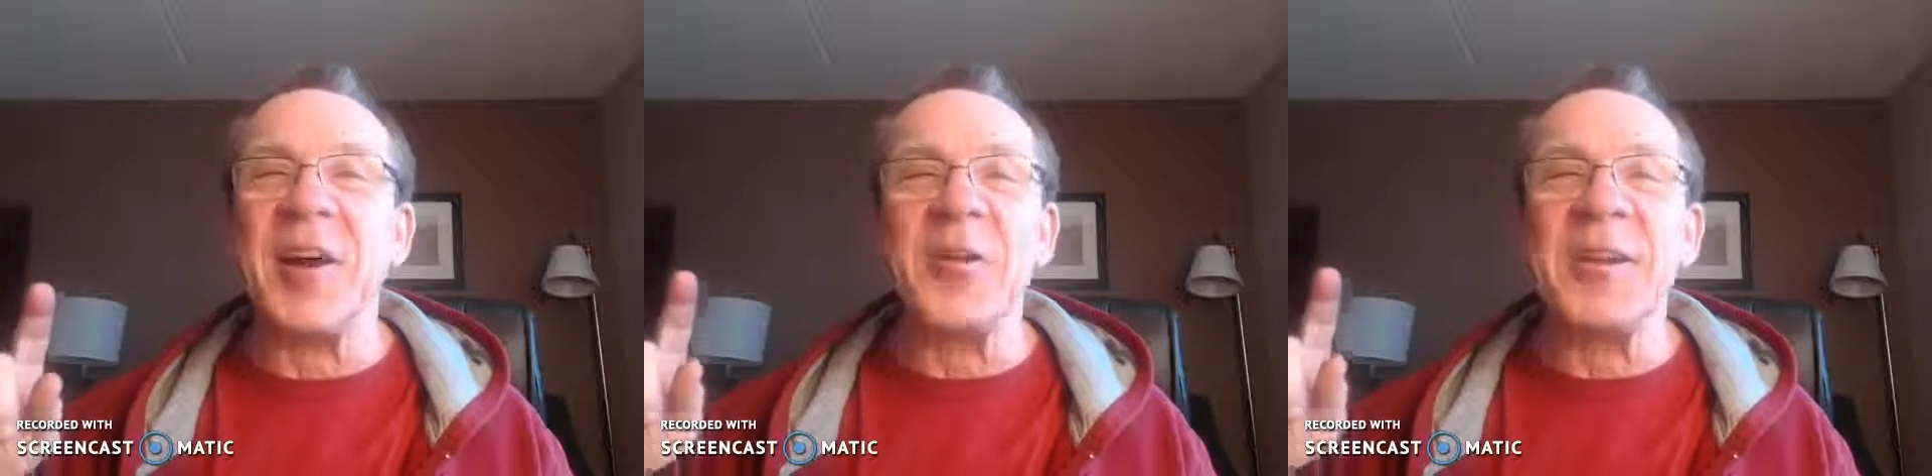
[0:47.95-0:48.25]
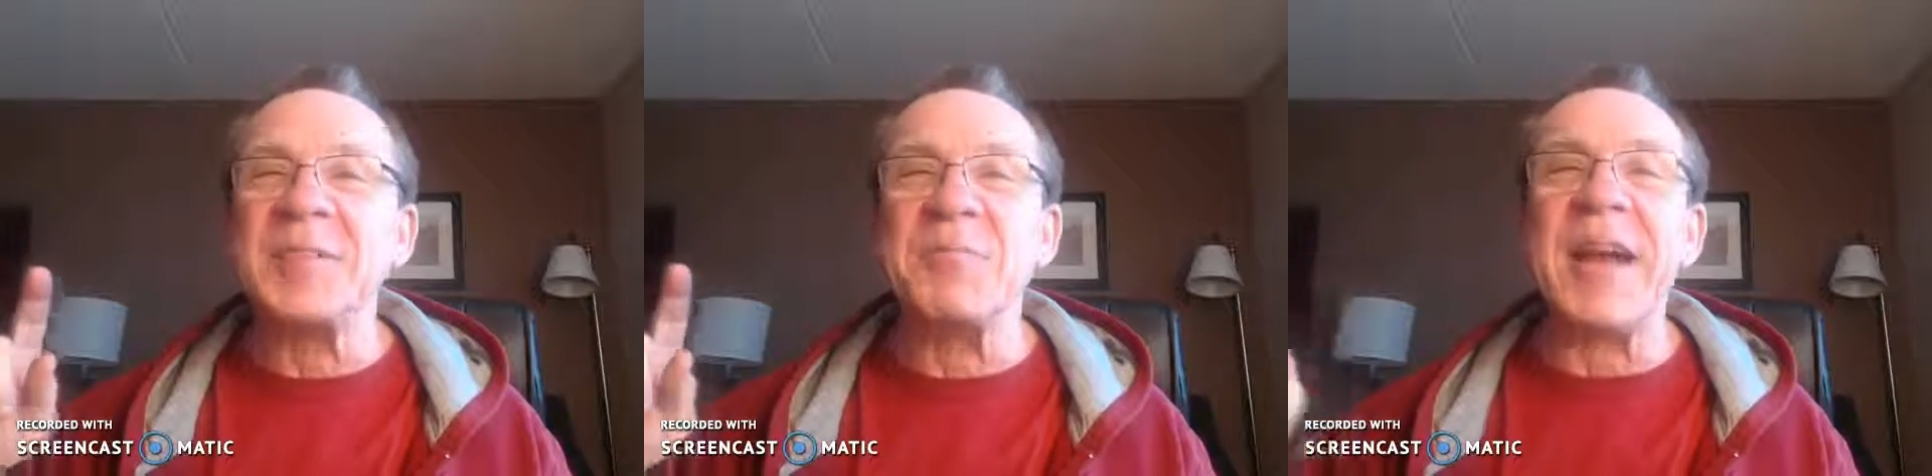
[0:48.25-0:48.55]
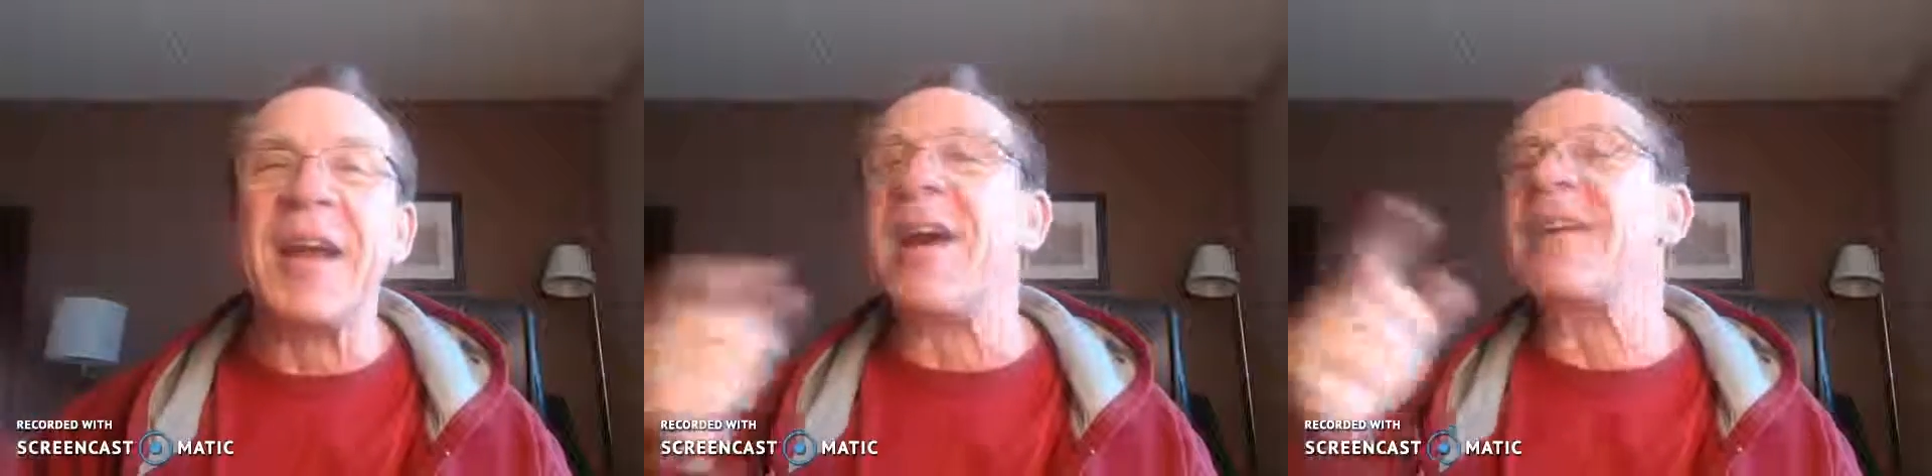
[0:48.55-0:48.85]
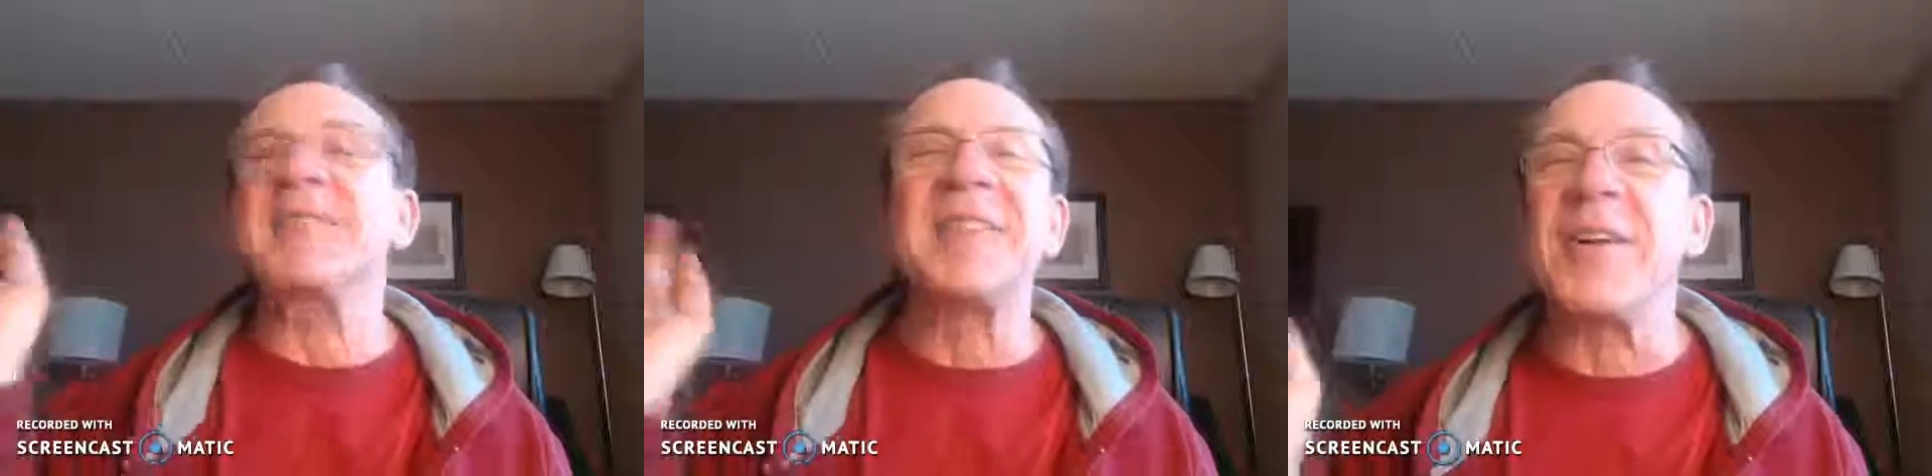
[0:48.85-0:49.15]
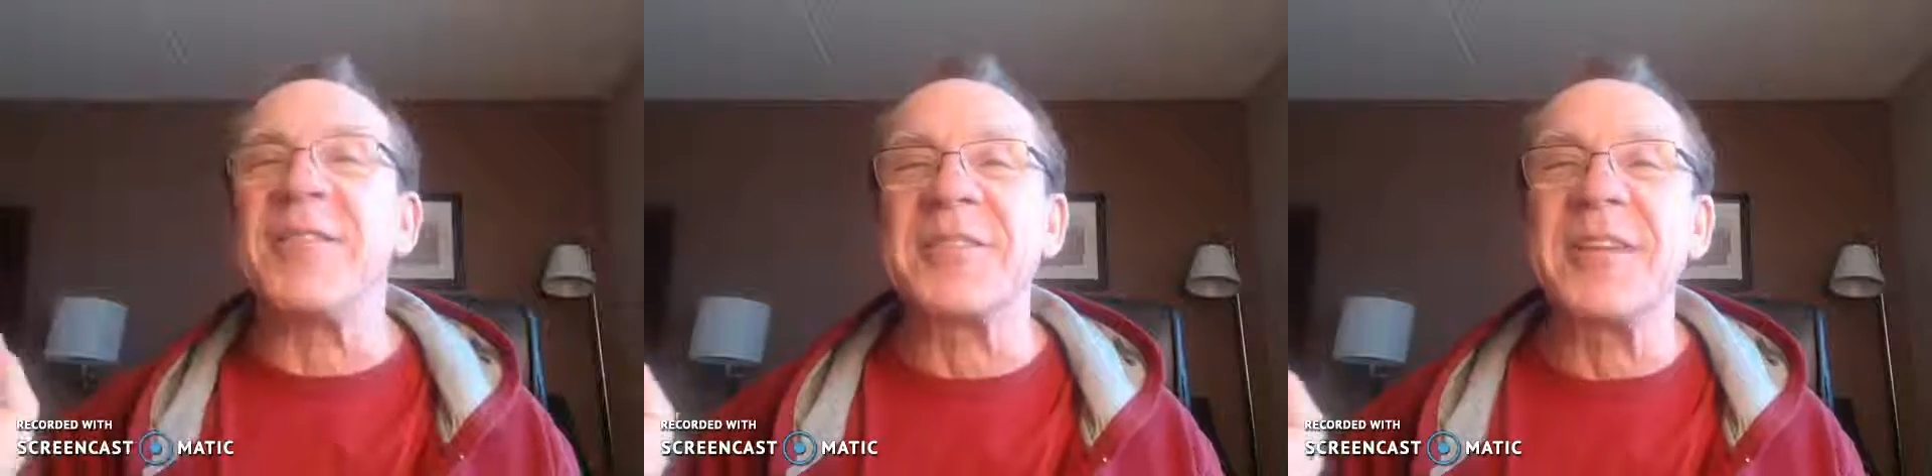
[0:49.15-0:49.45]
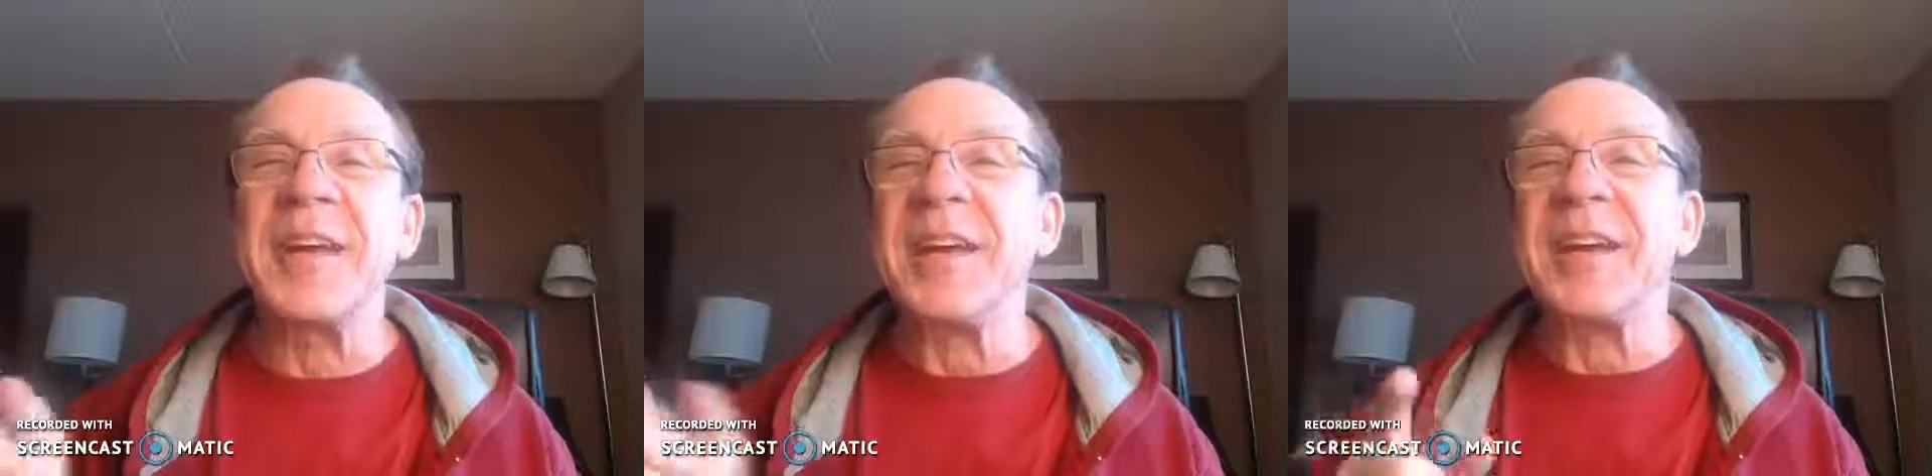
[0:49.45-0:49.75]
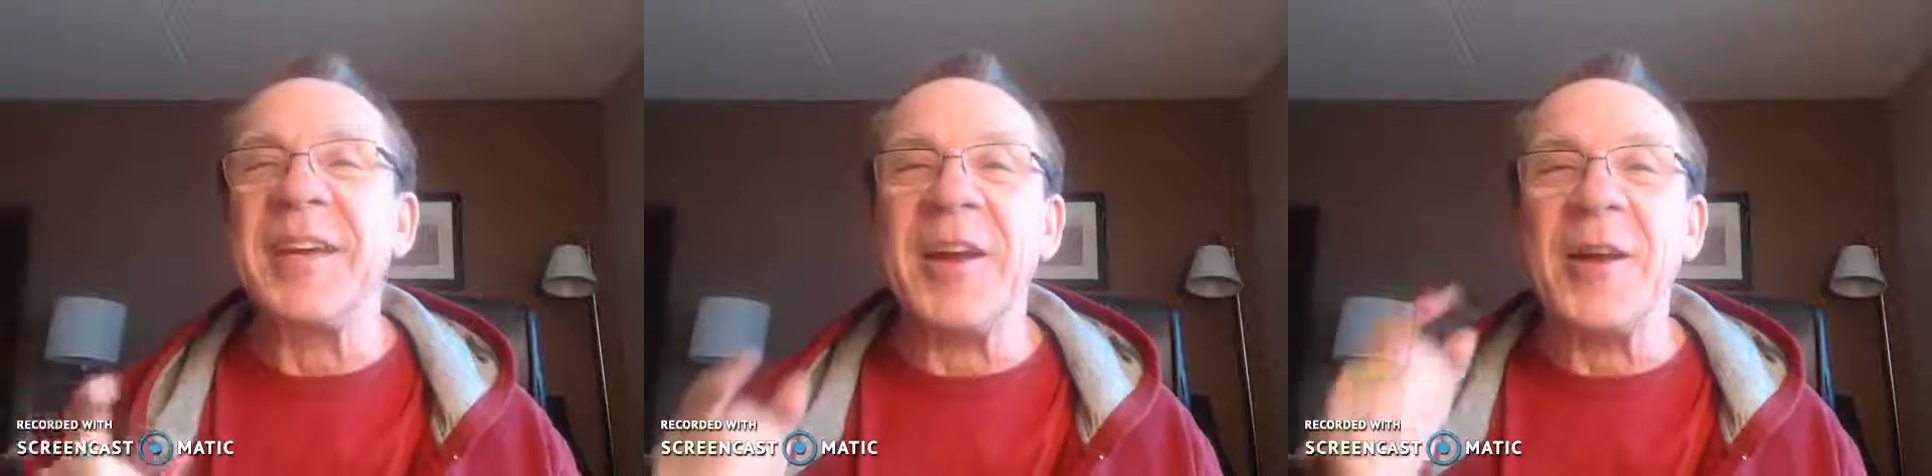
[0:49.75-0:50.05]
you know let's make ourselves
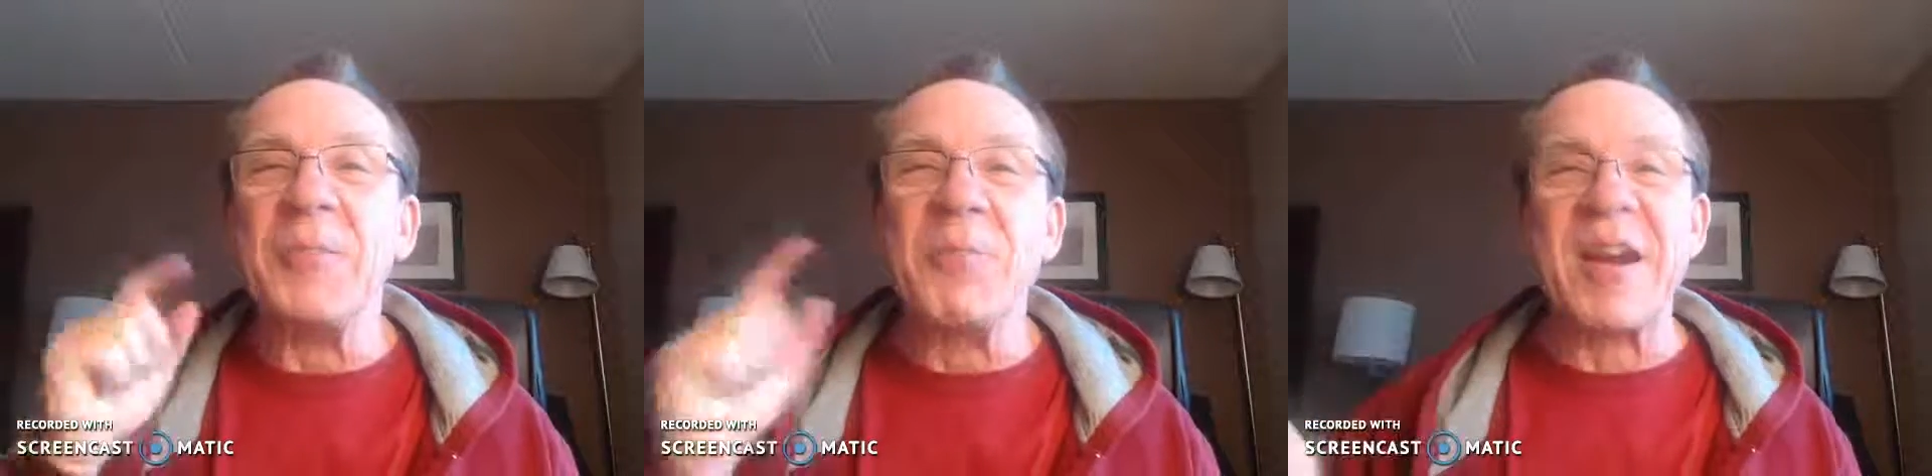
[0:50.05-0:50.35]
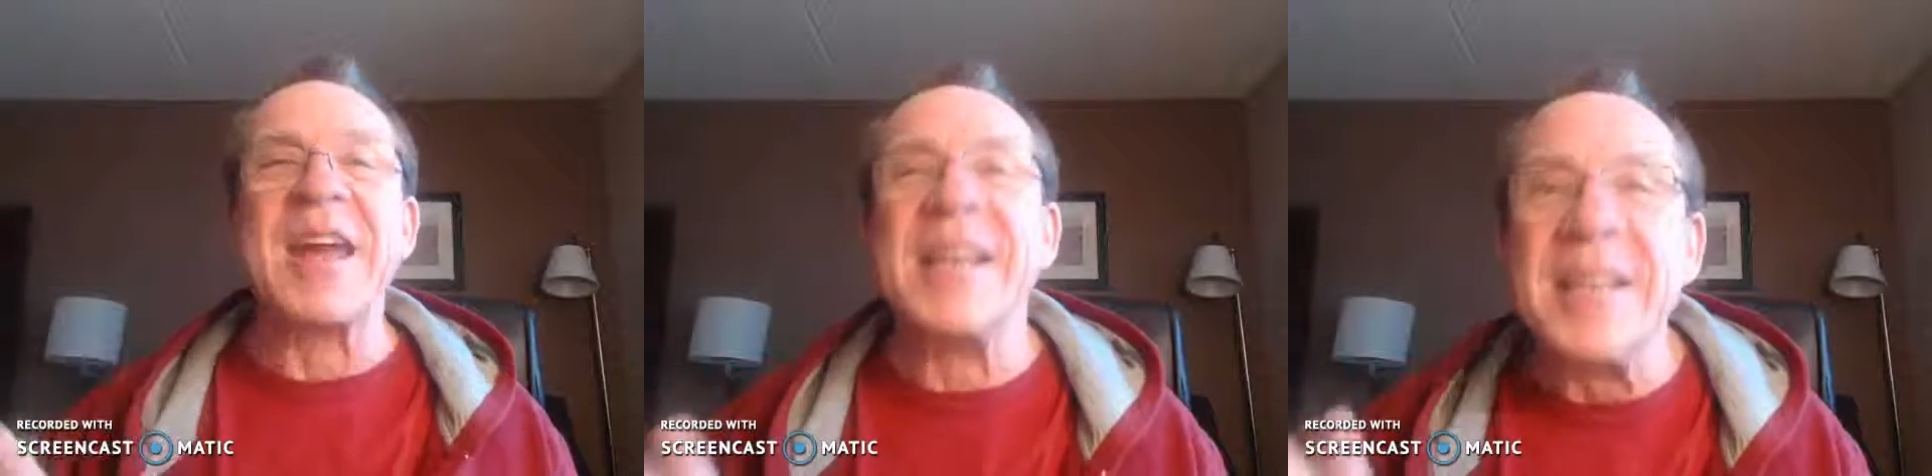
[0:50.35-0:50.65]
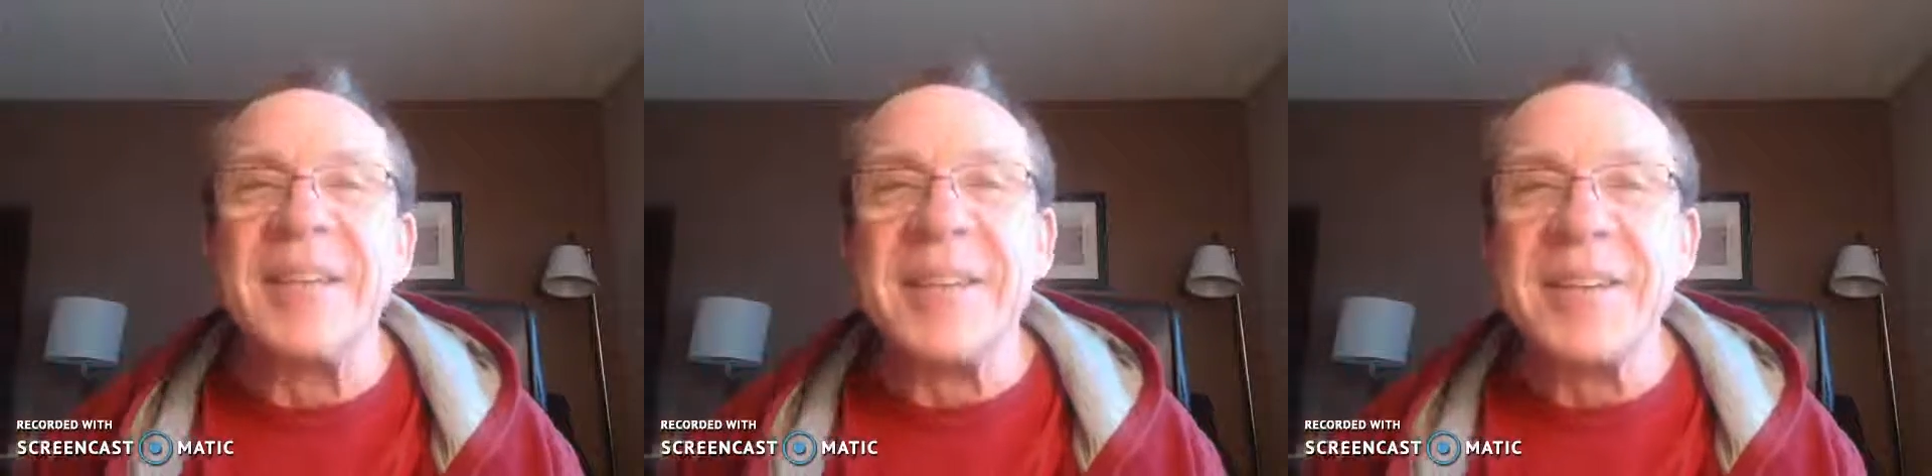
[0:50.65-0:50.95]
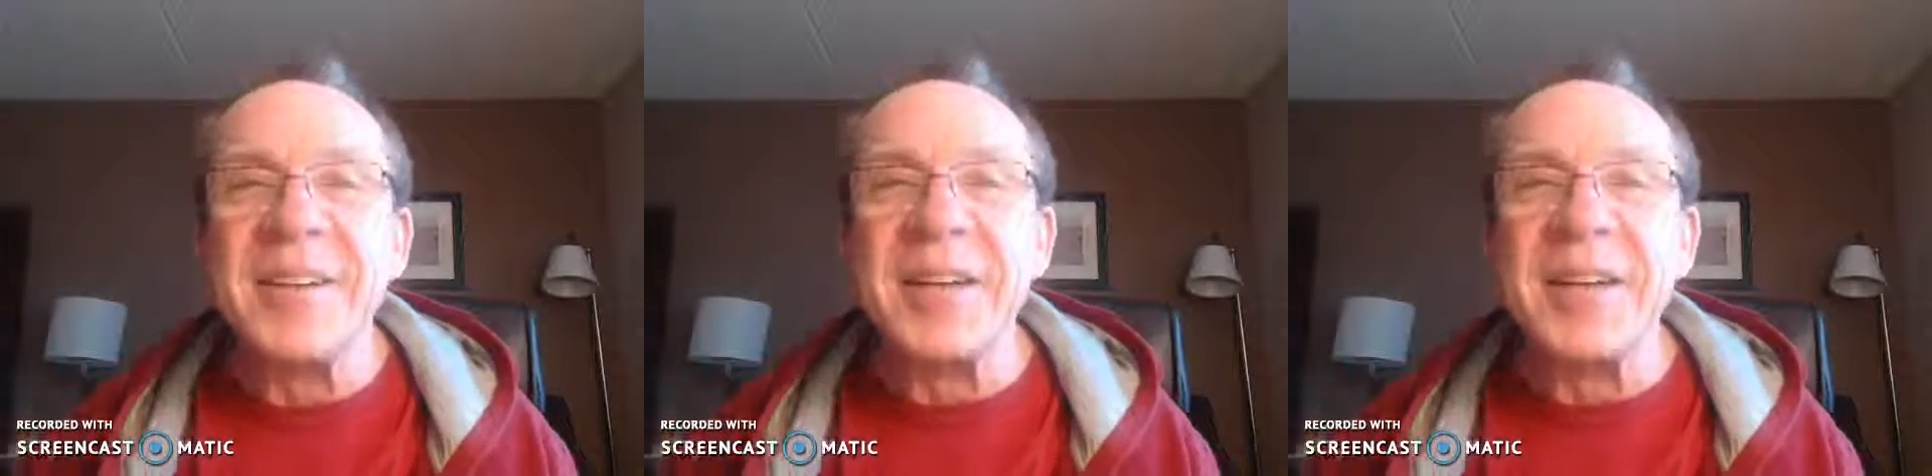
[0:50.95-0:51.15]
branded.